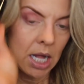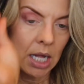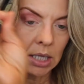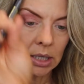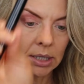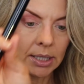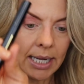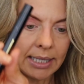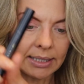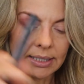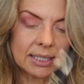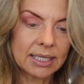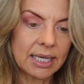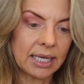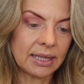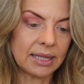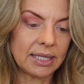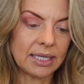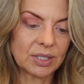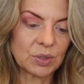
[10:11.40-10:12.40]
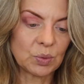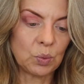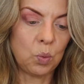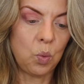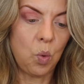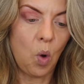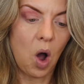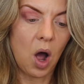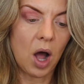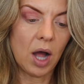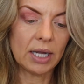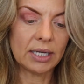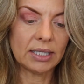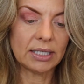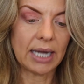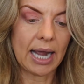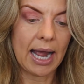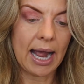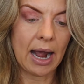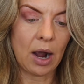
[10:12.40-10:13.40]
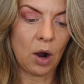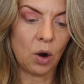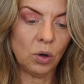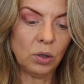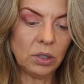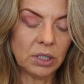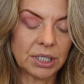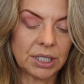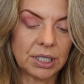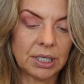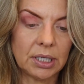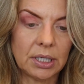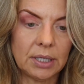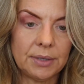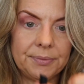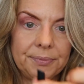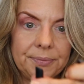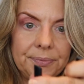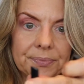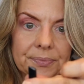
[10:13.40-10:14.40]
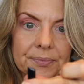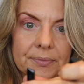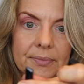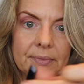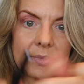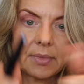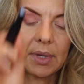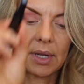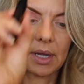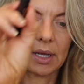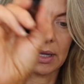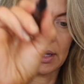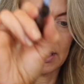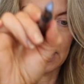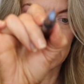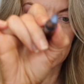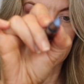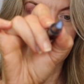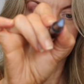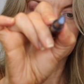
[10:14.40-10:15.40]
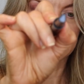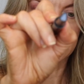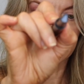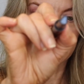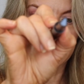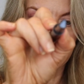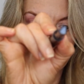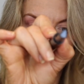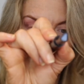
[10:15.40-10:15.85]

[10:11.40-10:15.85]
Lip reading: Let's get this wand out. It's got kind of